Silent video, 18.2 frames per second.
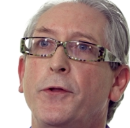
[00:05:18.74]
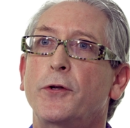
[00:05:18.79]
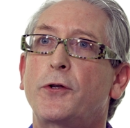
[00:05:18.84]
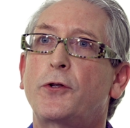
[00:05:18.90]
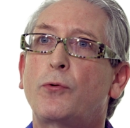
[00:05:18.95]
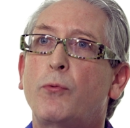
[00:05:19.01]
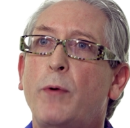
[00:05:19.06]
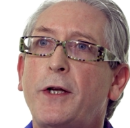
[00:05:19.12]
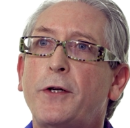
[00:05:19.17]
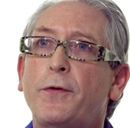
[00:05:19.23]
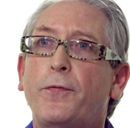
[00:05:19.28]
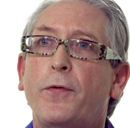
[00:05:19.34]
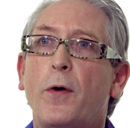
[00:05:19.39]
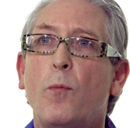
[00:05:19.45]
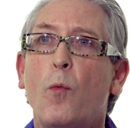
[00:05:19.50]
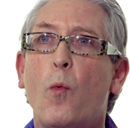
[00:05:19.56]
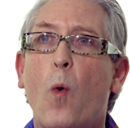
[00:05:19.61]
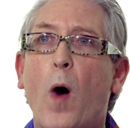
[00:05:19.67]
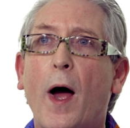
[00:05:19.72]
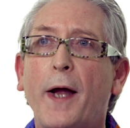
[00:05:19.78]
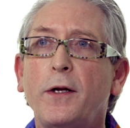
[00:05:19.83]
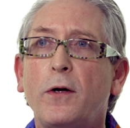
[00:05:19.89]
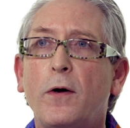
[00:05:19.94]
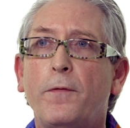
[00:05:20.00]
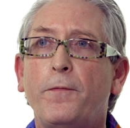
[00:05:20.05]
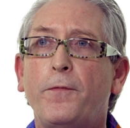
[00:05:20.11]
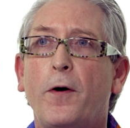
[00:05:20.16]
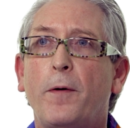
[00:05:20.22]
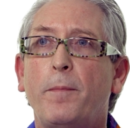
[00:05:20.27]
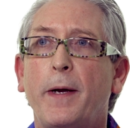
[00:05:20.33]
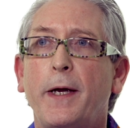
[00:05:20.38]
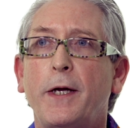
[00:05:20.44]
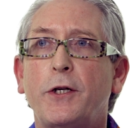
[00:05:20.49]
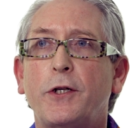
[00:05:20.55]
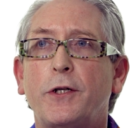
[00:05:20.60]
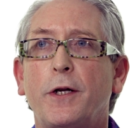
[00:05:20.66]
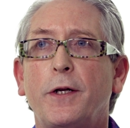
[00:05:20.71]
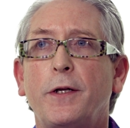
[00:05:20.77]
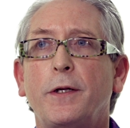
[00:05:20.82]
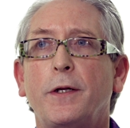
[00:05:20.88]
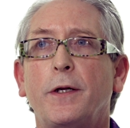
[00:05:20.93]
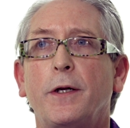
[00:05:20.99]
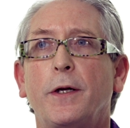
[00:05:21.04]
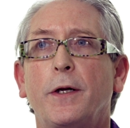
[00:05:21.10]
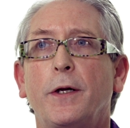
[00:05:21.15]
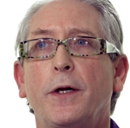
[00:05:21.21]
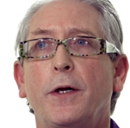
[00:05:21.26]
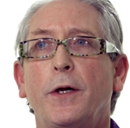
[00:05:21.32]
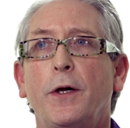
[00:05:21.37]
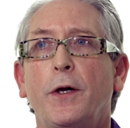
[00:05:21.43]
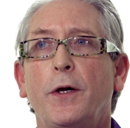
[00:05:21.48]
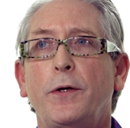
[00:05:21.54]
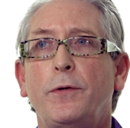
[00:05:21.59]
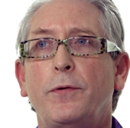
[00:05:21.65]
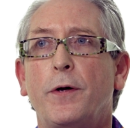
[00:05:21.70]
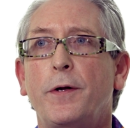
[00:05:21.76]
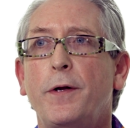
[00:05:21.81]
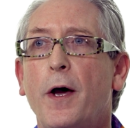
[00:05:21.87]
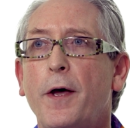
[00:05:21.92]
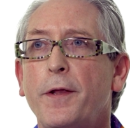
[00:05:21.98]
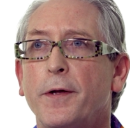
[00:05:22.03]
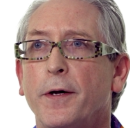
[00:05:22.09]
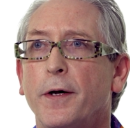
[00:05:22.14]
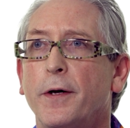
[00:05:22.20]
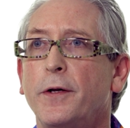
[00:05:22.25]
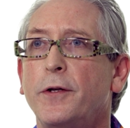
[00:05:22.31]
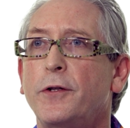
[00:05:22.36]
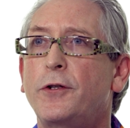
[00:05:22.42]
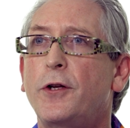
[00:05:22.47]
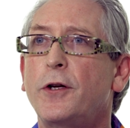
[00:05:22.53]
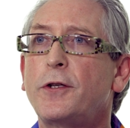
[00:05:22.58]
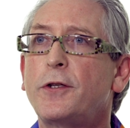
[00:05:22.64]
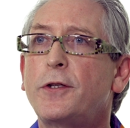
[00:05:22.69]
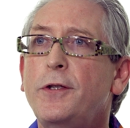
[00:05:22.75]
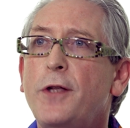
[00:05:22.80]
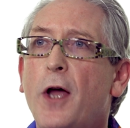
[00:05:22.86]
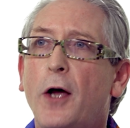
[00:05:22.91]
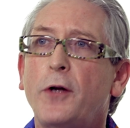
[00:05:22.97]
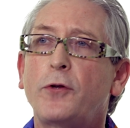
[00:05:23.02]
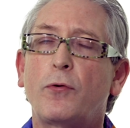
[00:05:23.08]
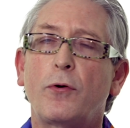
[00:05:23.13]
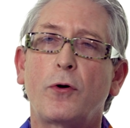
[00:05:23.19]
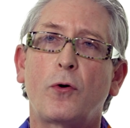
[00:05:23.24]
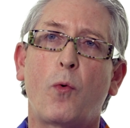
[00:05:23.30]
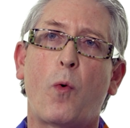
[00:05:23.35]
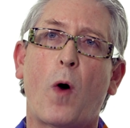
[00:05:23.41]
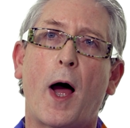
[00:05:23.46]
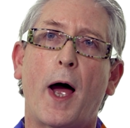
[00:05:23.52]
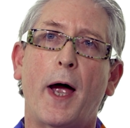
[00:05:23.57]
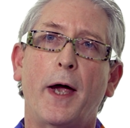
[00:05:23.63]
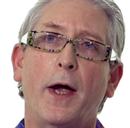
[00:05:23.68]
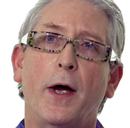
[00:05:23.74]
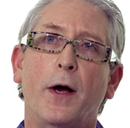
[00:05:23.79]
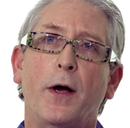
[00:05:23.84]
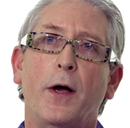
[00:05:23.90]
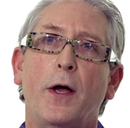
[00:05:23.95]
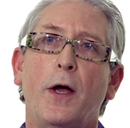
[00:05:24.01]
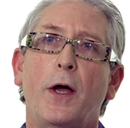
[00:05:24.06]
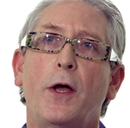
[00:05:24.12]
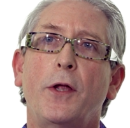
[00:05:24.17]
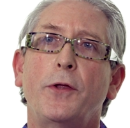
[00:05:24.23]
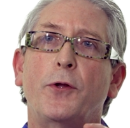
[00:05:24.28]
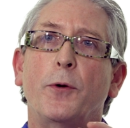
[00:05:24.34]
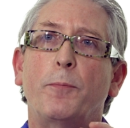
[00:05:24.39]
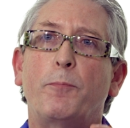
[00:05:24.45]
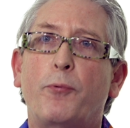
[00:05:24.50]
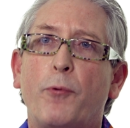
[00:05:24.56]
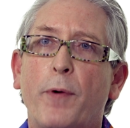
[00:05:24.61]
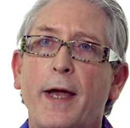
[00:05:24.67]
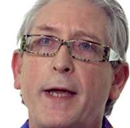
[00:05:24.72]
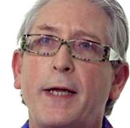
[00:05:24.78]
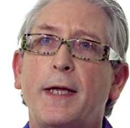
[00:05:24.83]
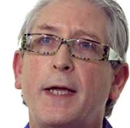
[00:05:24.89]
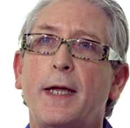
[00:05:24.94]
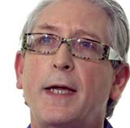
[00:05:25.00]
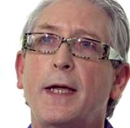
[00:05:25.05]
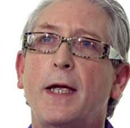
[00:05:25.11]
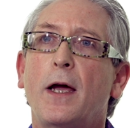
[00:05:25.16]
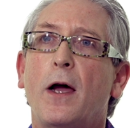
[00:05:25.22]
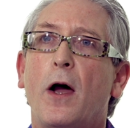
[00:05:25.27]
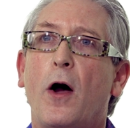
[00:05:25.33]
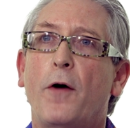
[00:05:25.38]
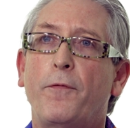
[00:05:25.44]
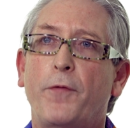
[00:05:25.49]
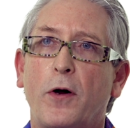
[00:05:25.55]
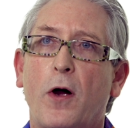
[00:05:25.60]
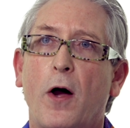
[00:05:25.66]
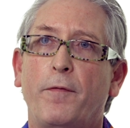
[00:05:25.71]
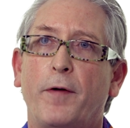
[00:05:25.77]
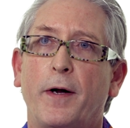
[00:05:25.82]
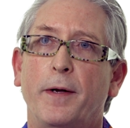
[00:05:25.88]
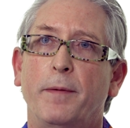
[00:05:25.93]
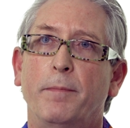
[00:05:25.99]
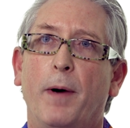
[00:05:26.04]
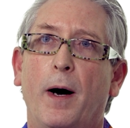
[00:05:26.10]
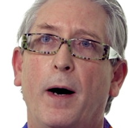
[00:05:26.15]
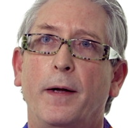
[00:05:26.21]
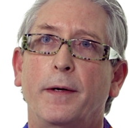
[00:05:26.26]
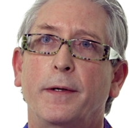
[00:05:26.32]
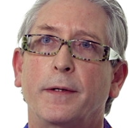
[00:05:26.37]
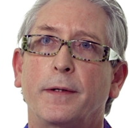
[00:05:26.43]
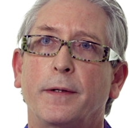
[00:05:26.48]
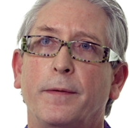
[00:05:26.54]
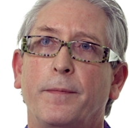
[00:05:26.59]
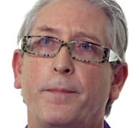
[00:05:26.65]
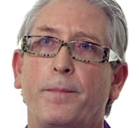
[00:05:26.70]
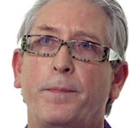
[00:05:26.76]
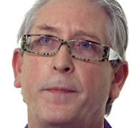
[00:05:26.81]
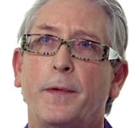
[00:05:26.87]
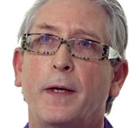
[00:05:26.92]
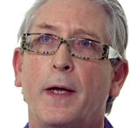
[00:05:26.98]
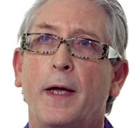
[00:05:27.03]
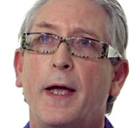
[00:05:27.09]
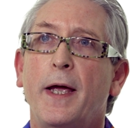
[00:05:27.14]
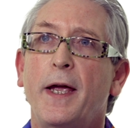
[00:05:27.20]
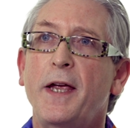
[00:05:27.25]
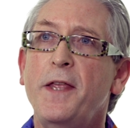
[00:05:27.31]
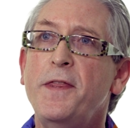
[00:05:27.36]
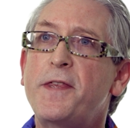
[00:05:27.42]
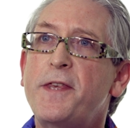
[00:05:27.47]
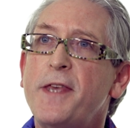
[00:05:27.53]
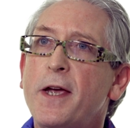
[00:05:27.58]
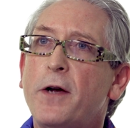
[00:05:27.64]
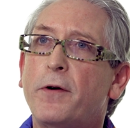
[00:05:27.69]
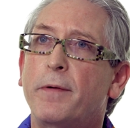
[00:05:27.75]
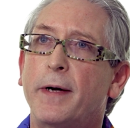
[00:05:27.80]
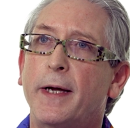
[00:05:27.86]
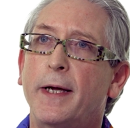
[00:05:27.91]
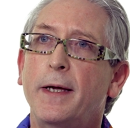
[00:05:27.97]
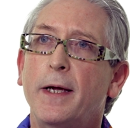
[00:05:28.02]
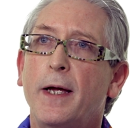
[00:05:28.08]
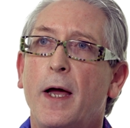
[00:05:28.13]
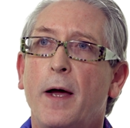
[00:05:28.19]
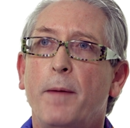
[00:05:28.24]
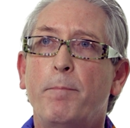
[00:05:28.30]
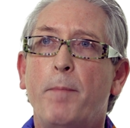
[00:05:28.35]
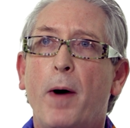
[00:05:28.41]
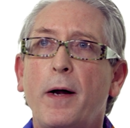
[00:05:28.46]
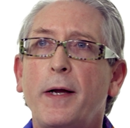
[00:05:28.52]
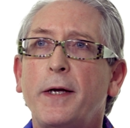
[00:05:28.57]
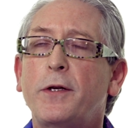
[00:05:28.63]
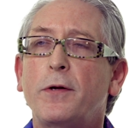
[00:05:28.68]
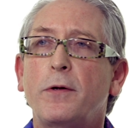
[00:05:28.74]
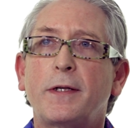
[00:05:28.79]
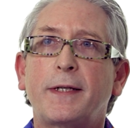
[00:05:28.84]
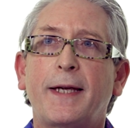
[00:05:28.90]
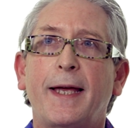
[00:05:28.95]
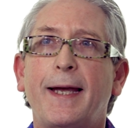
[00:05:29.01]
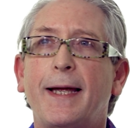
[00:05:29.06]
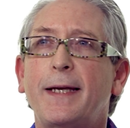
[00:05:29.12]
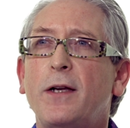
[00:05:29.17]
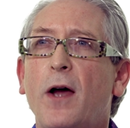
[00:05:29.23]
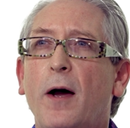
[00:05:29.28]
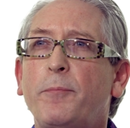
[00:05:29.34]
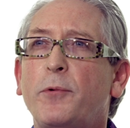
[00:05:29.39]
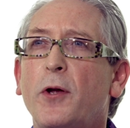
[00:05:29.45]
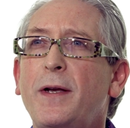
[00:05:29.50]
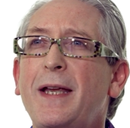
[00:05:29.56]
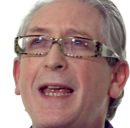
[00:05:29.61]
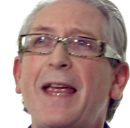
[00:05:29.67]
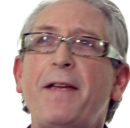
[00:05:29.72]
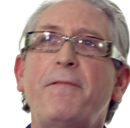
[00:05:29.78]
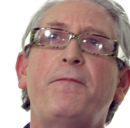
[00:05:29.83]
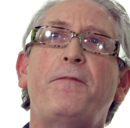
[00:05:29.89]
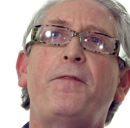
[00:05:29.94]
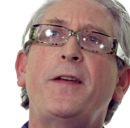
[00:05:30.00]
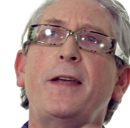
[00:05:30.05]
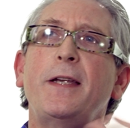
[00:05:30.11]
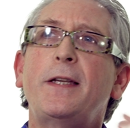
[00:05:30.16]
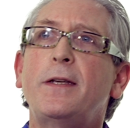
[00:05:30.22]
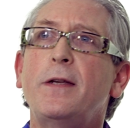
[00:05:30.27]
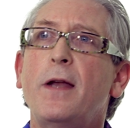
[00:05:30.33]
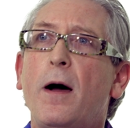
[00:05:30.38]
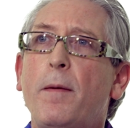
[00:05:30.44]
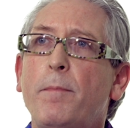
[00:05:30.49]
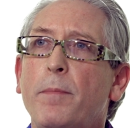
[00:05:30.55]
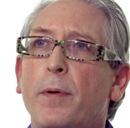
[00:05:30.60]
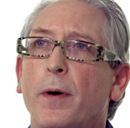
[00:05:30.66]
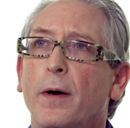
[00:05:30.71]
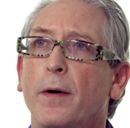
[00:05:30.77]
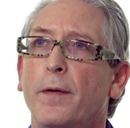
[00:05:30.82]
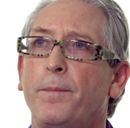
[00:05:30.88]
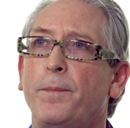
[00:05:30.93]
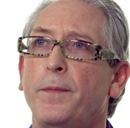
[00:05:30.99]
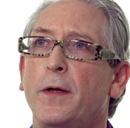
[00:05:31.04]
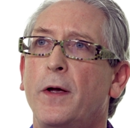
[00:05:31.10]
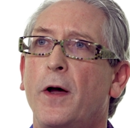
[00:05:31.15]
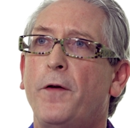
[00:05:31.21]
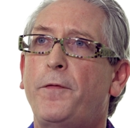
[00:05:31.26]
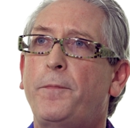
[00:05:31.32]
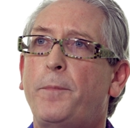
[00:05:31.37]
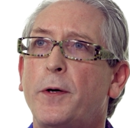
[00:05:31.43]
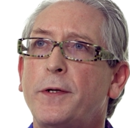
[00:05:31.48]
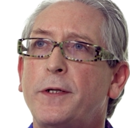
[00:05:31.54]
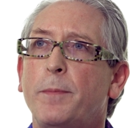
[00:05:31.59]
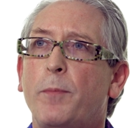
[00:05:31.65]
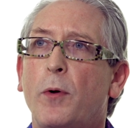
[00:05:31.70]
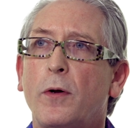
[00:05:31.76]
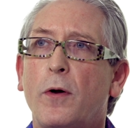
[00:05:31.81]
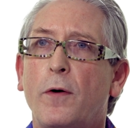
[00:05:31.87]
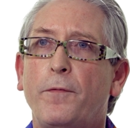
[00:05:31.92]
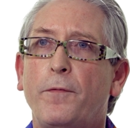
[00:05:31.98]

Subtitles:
The switch from one conformation to another does not require the breaking of a covalent bond. In theory, molecules can adopt an infinite number of possible